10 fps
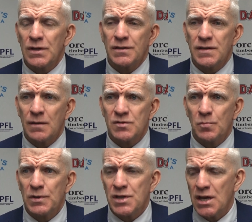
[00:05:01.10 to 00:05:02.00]
terms of
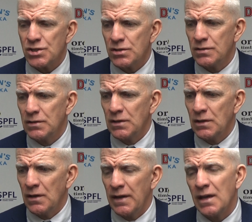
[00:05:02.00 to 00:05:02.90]
possession,
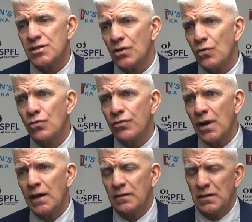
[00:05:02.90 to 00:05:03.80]
and he has a goal
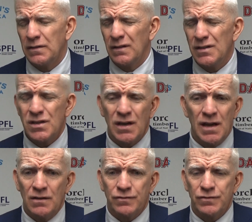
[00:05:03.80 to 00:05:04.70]
threat, and he's
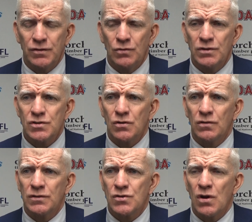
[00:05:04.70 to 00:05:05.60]
creative. He's
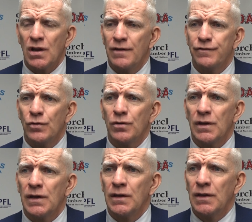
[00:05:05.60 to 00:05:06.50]
got a left foot that